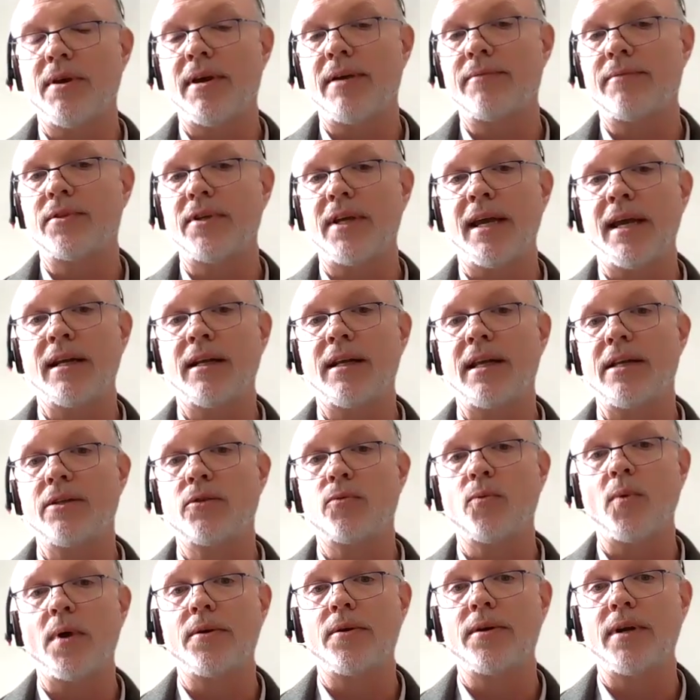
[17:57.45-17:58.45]
you have to
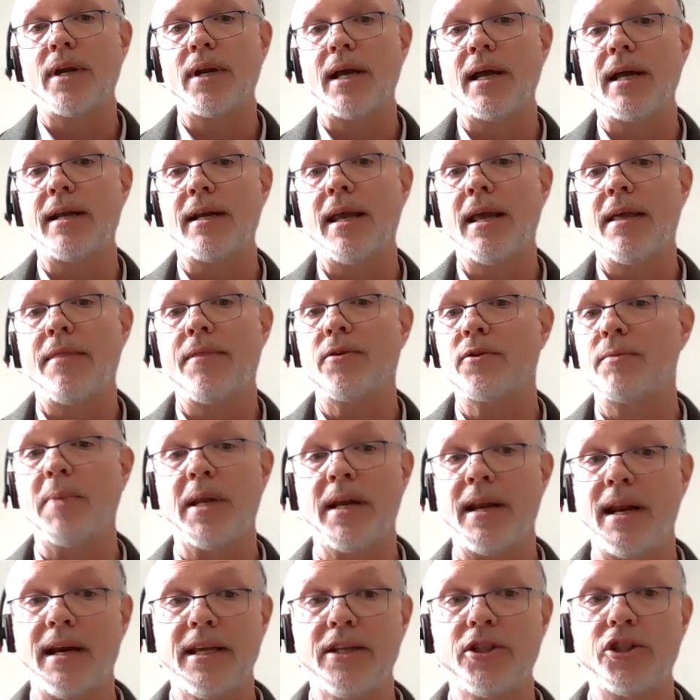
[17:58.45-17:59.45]
analyze whether or not there's
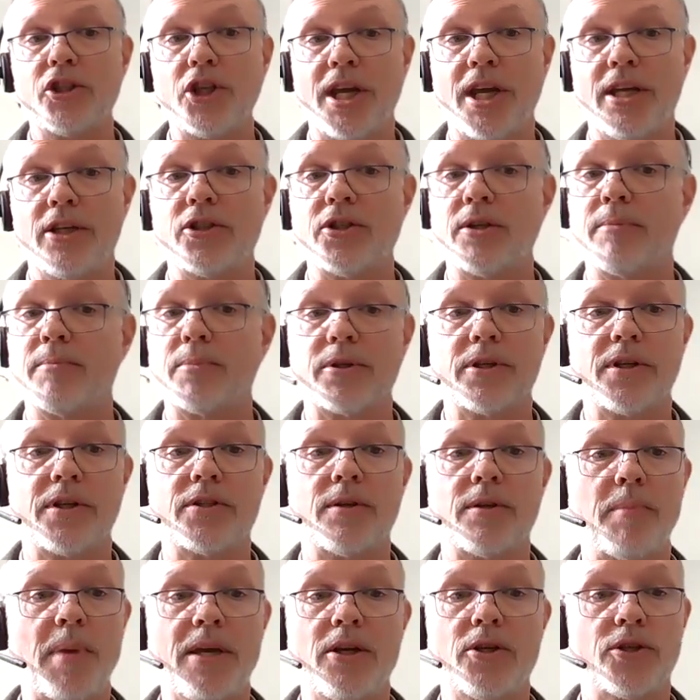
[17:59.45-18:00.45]
been any change in
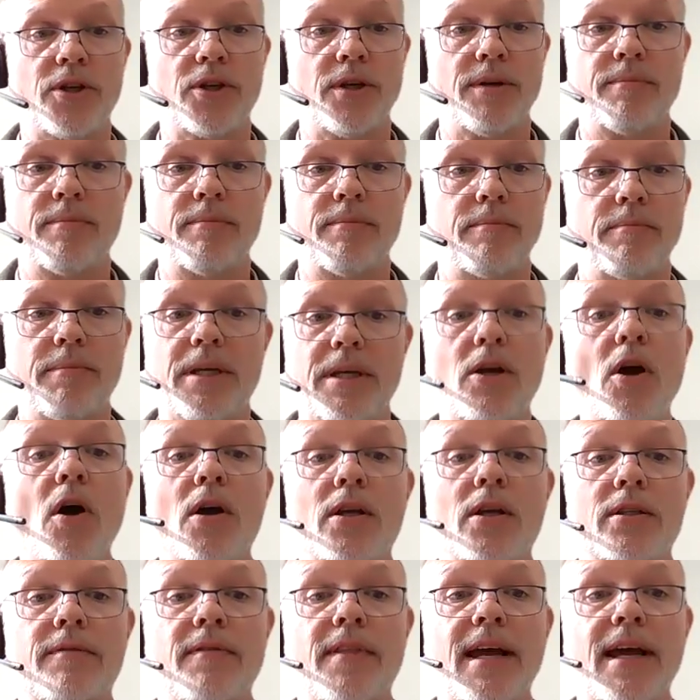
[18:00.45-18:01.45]
participation
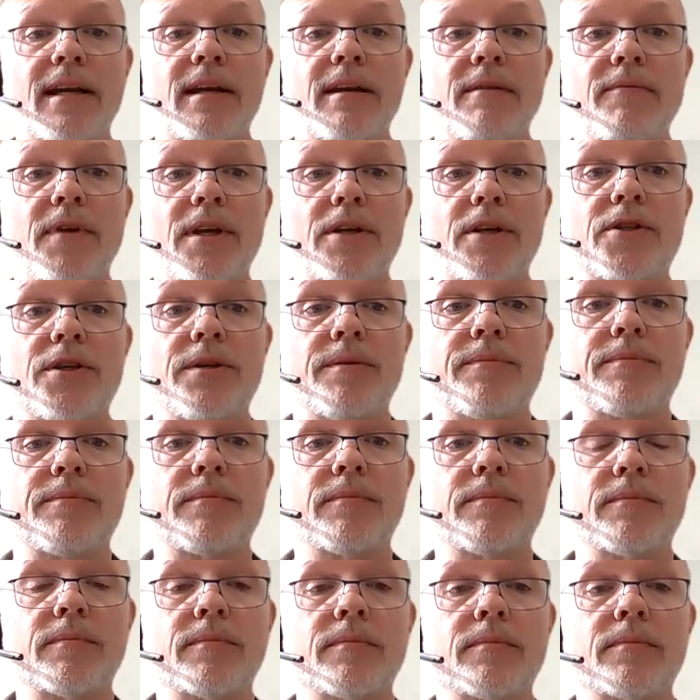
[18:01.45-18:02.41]
because of that conviction.